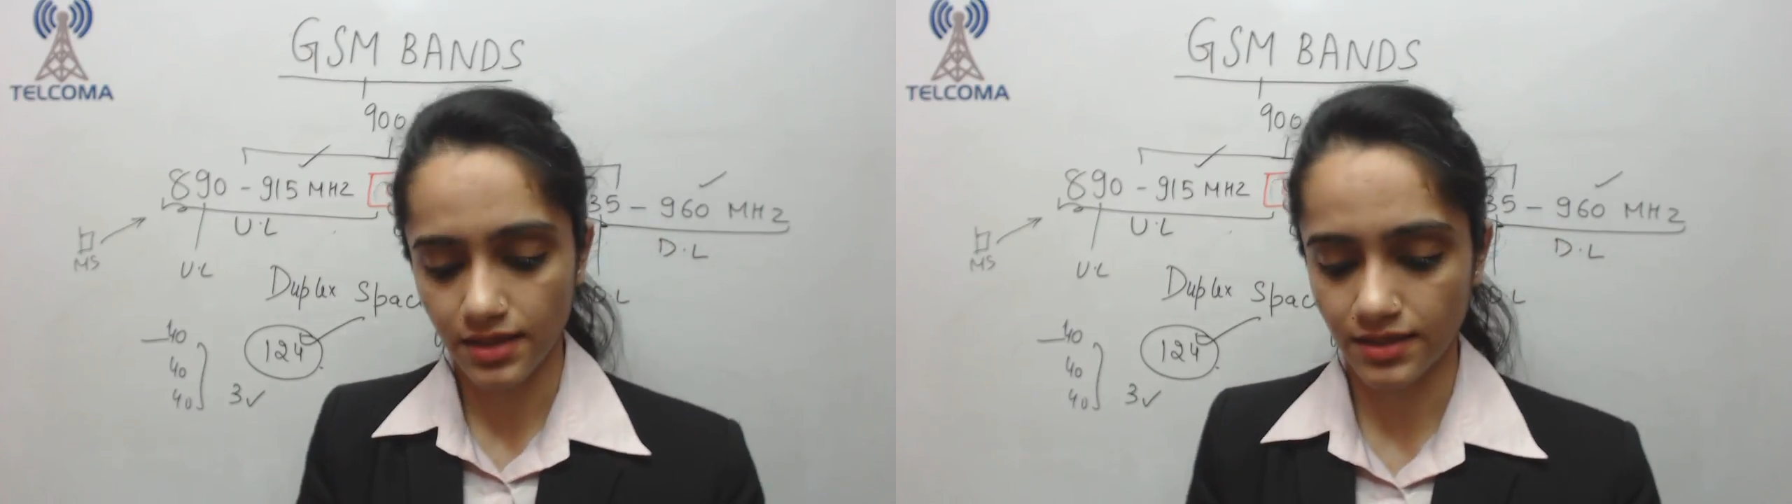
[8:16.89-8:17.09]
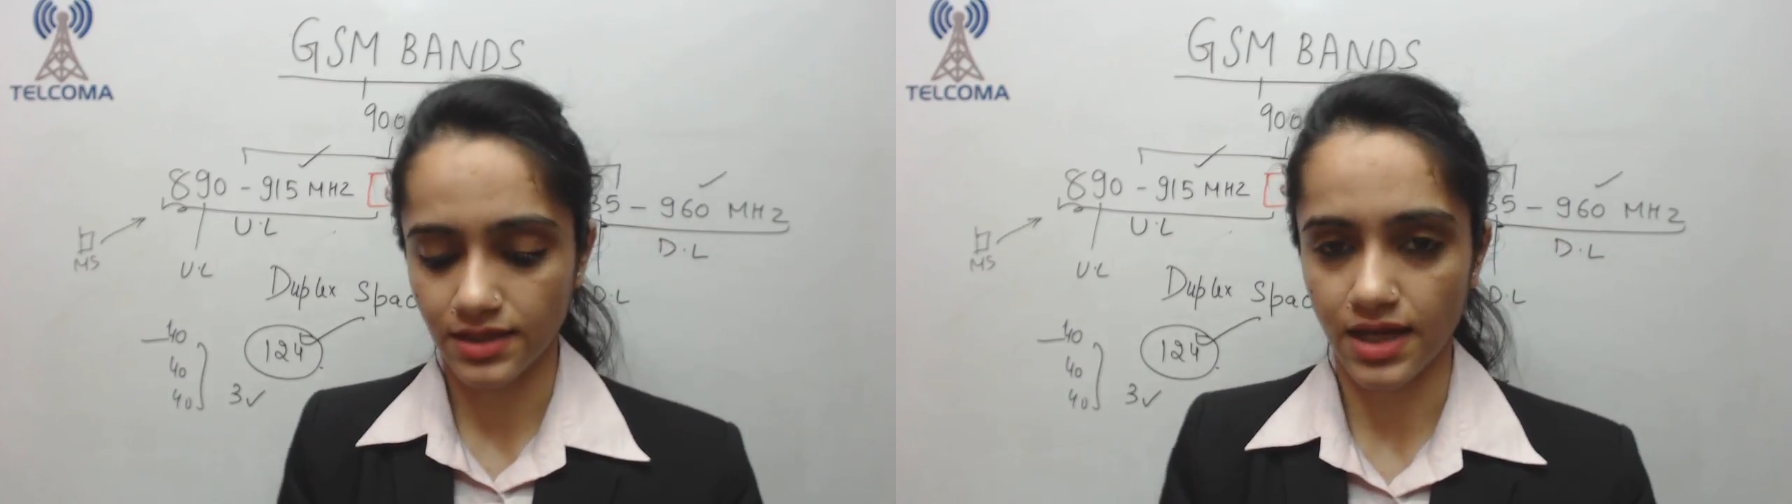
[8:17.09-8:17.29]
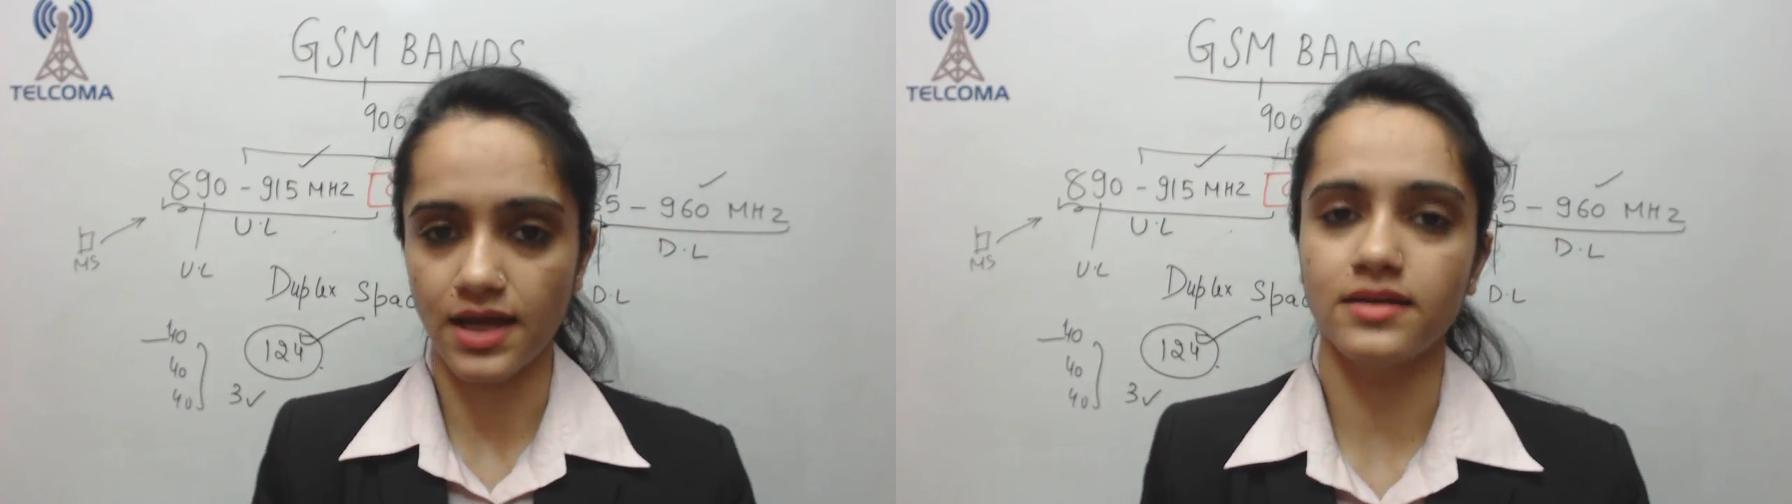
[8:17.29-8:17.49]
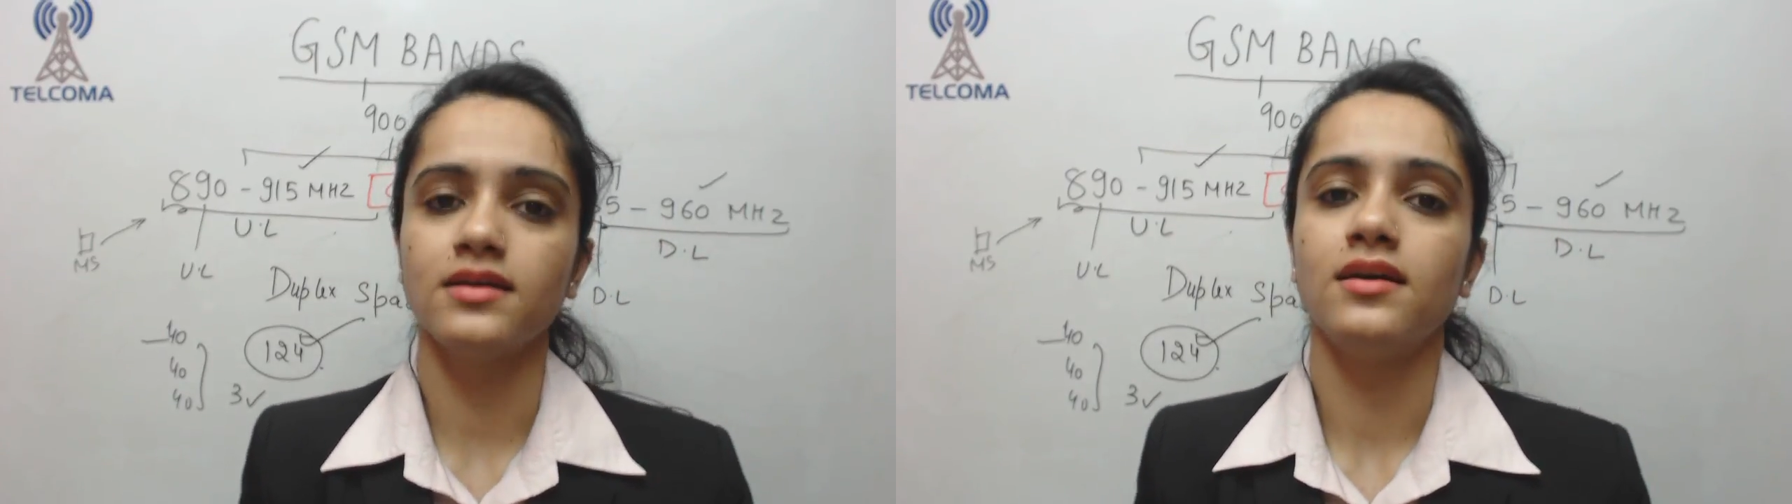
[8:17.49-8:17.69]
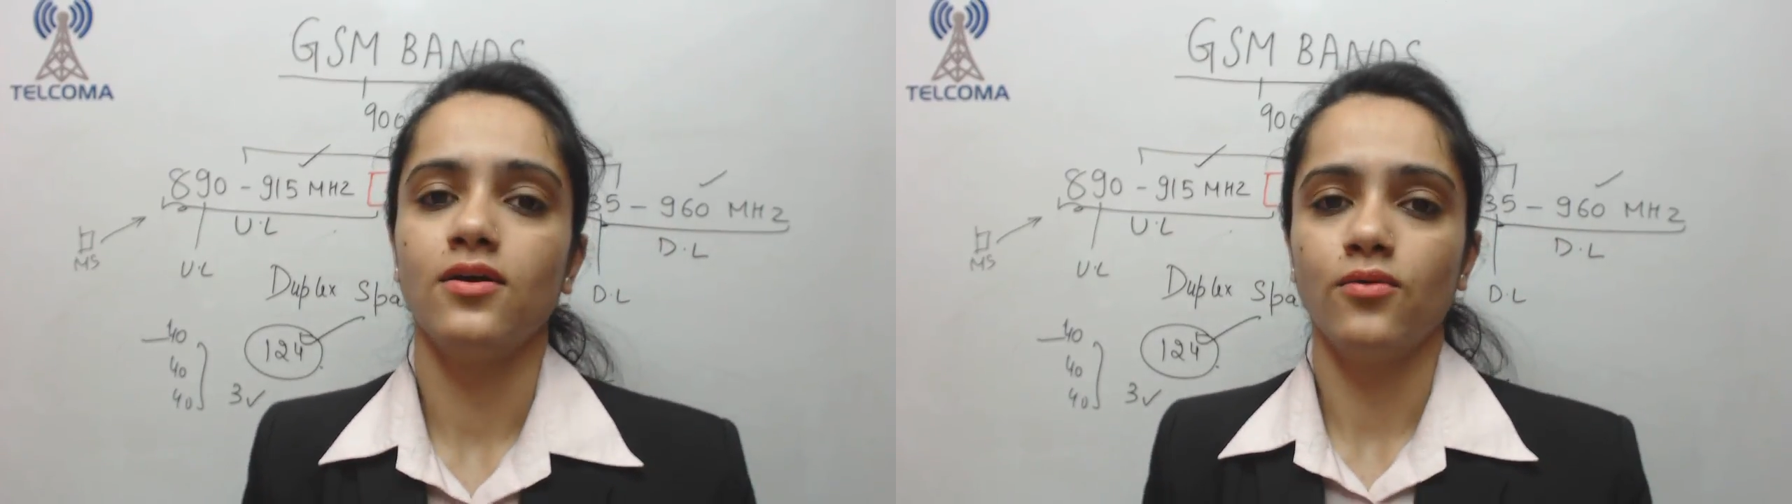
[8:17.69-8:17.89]
it can
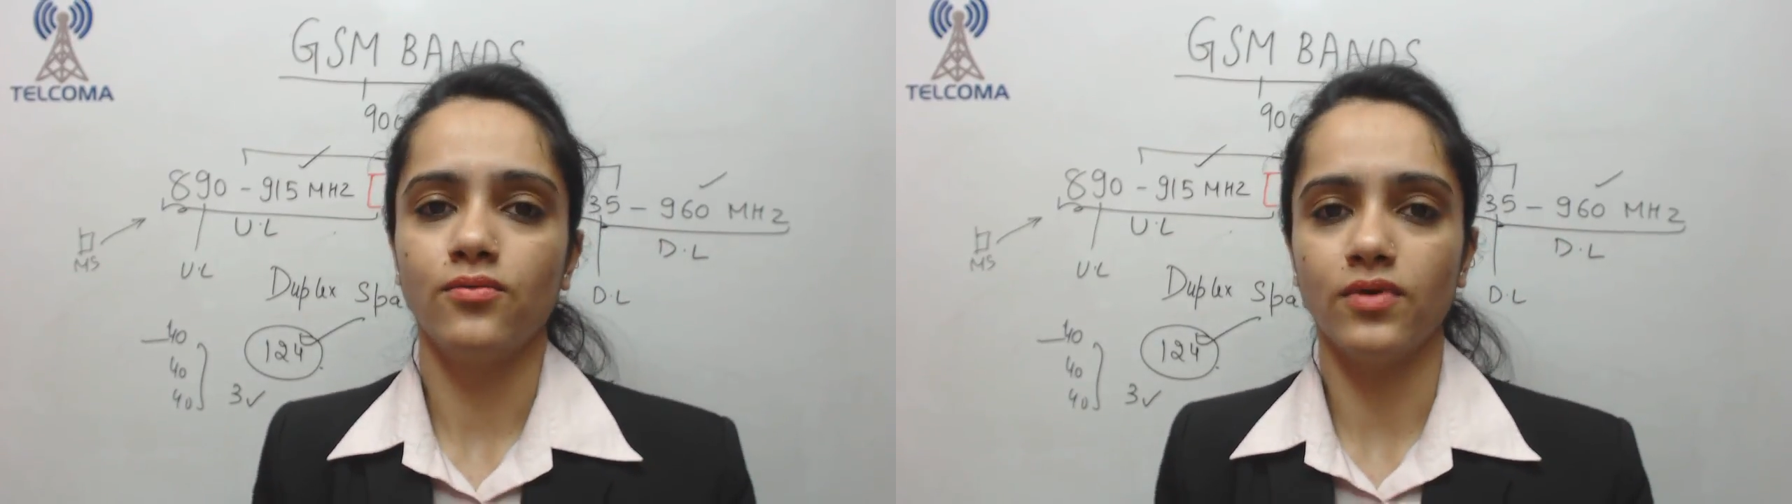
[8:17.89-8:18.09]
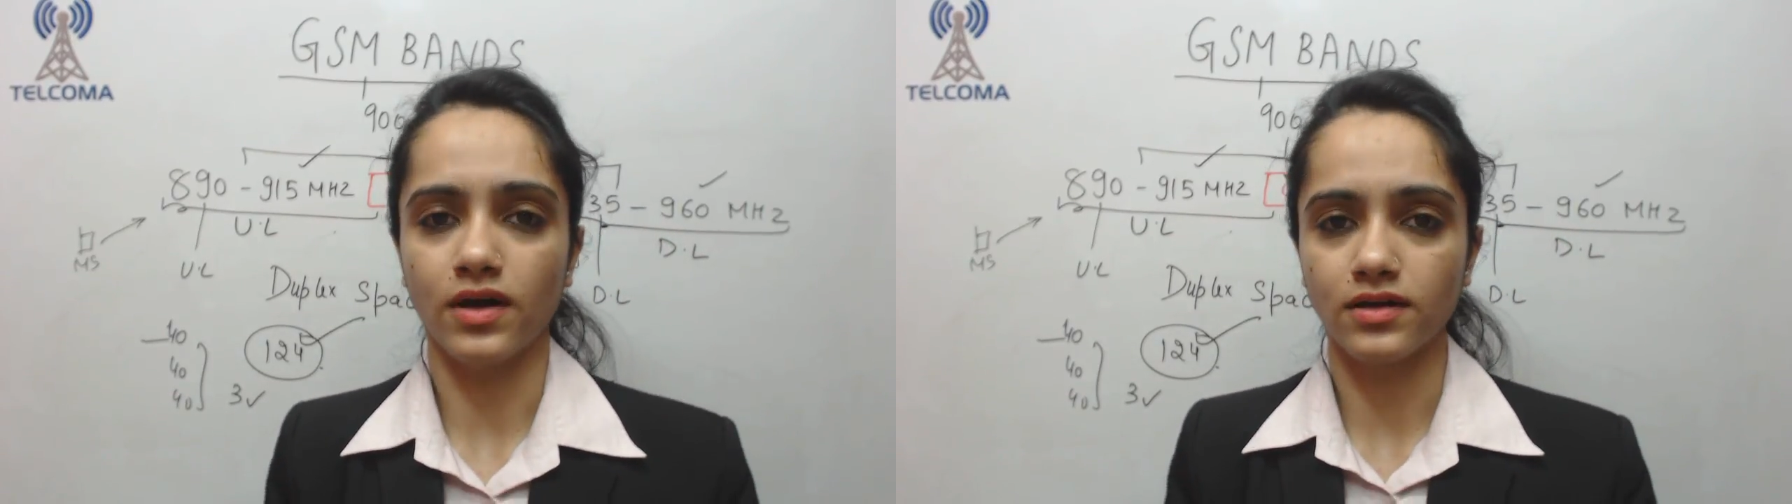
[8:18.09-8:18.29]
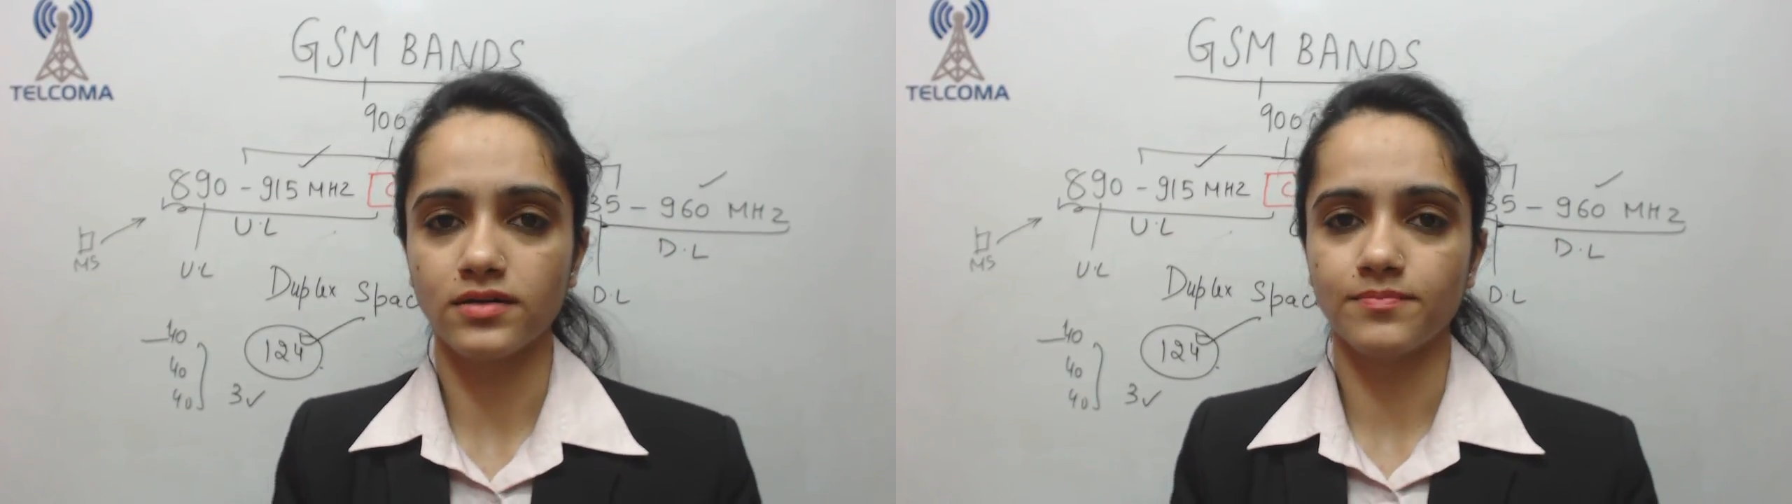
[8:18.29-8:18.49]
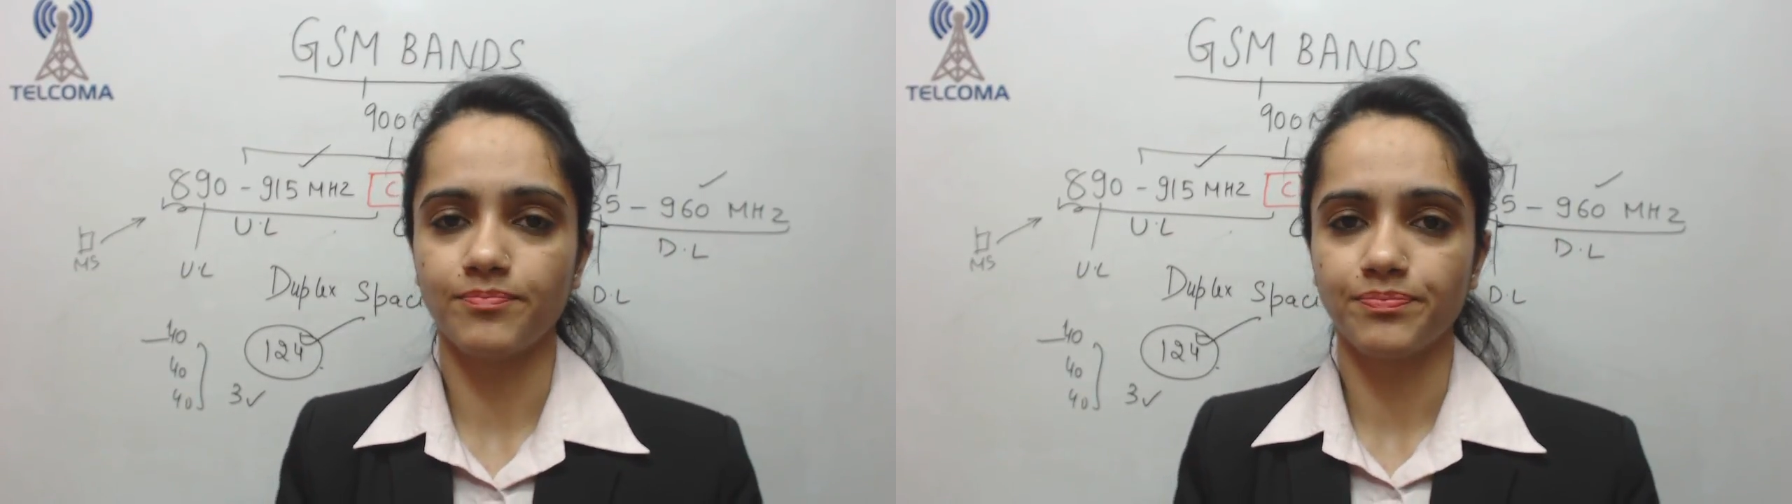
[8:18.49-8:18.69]
work.